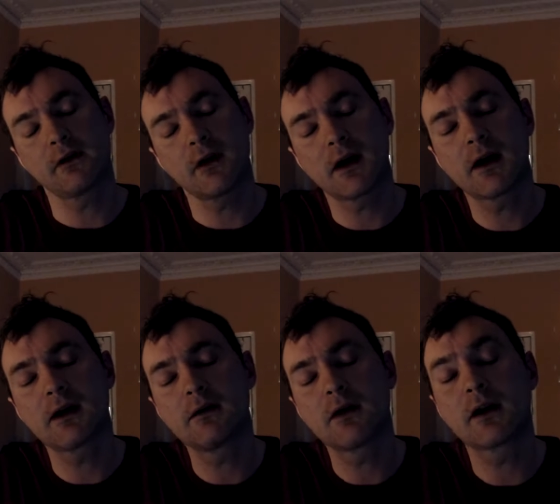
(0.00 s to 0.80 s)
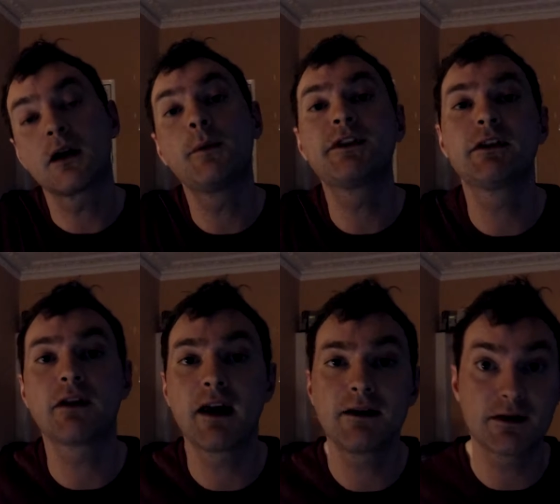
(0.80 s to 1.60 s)
I commented on
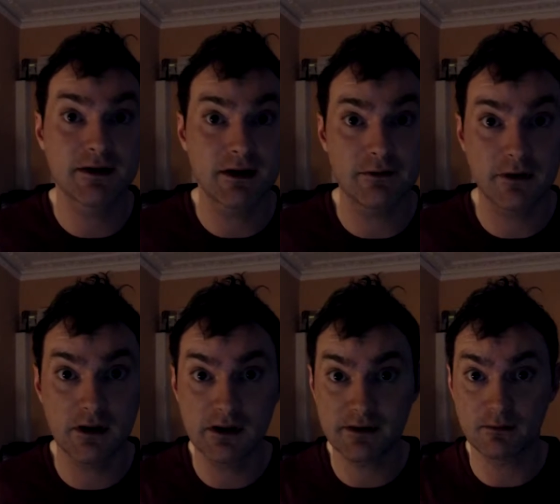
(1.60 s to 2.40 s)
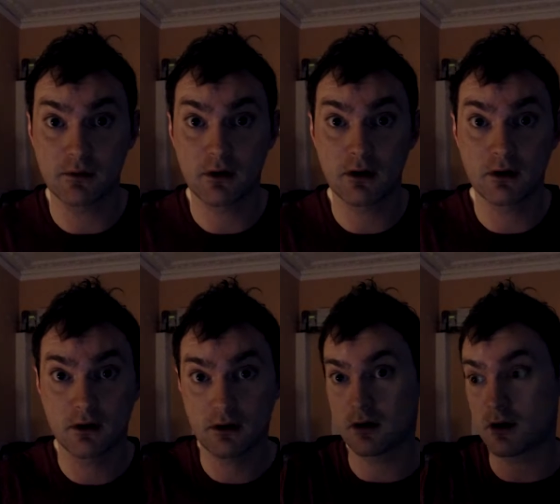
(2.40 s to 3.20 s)
Haters TV's
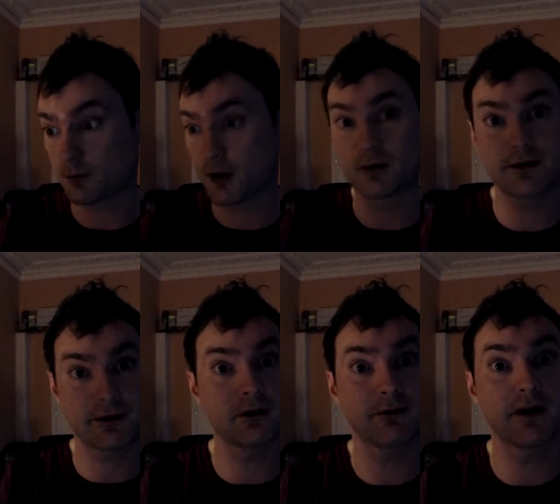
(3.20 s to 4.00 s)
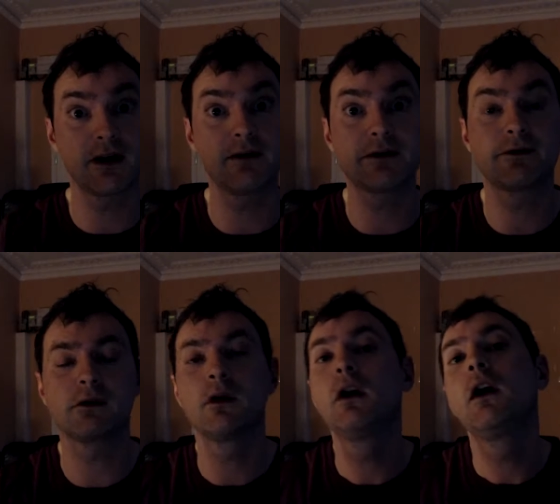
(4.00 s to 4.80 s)
post of the interview,
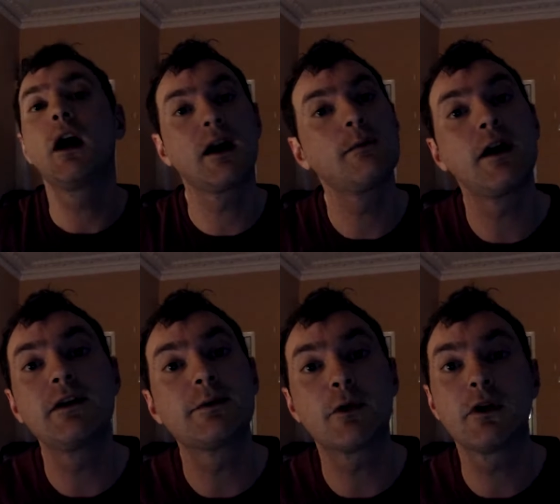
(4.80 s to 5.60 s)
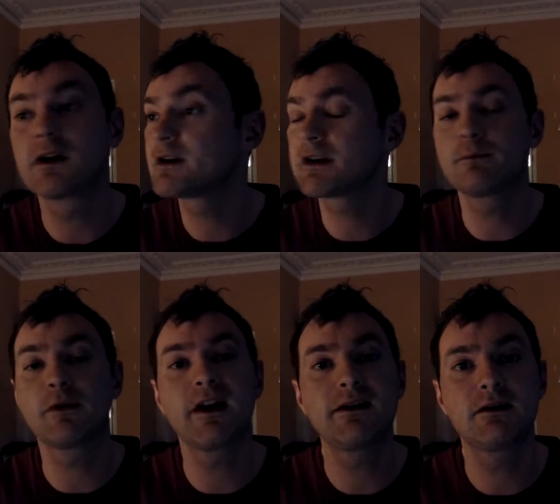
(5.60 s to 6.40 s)
and I made this point. I said,
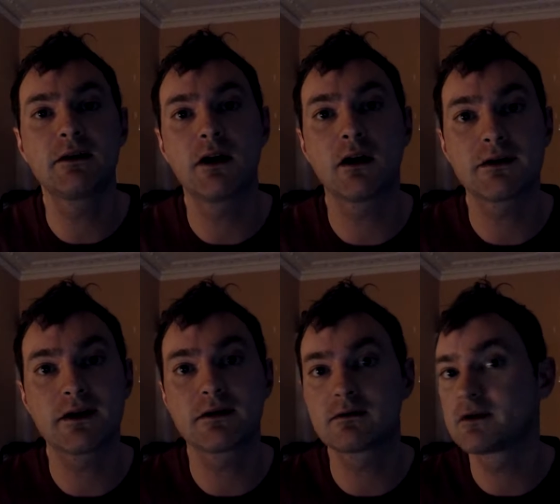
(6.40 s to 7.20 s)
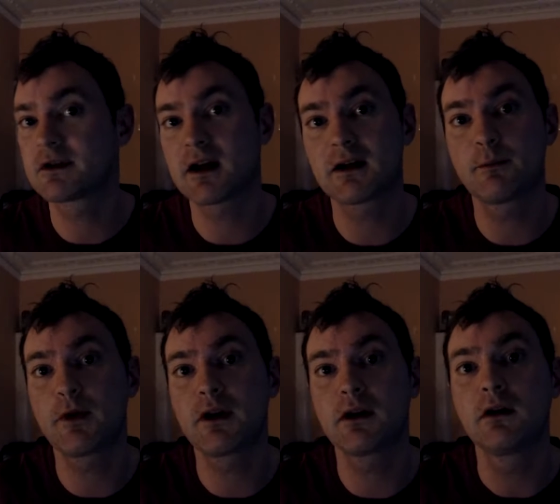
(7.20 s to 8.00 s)
blatantly, Arteta is kind of
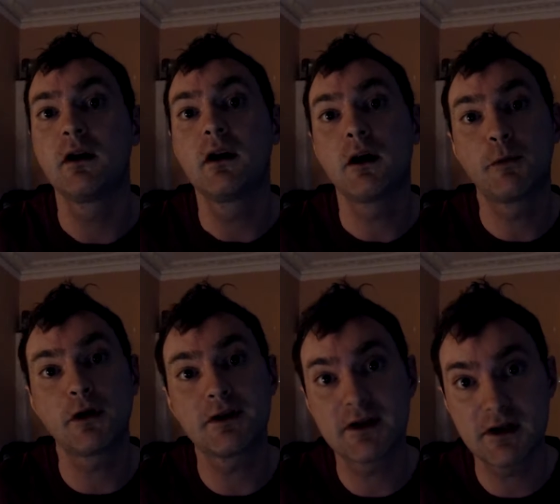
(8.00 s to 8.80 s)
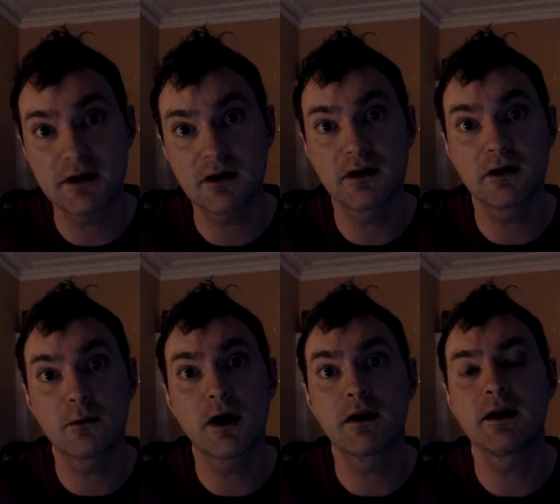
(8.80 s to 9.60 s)
being a politician in the way
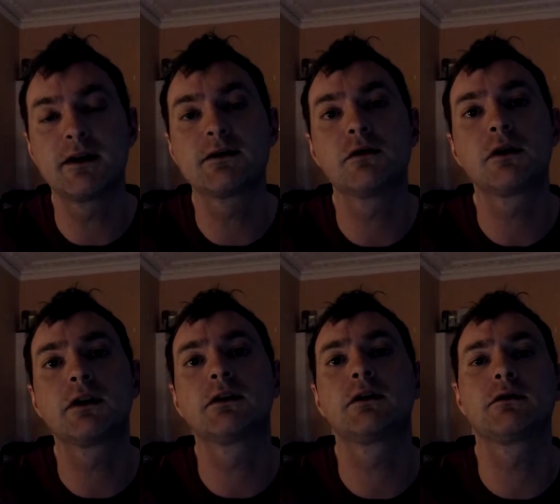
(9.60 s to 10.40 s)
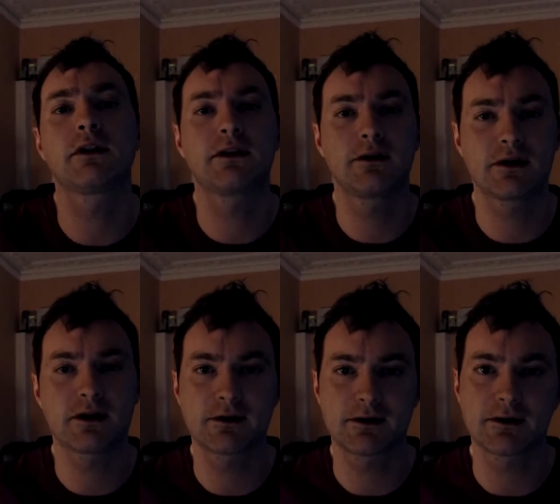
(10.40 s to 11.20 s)
that he's talking and addressing this kind
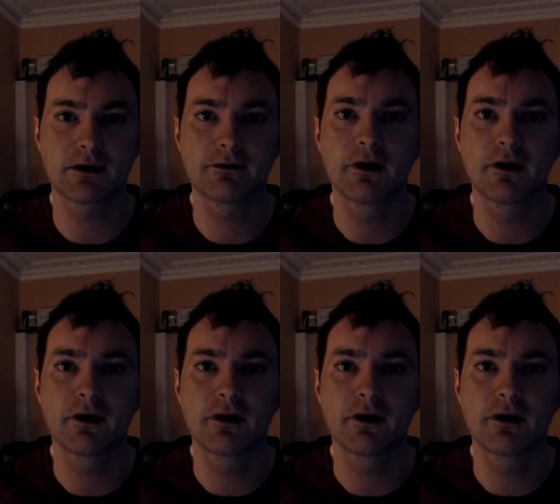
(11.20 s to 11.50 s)
of stuff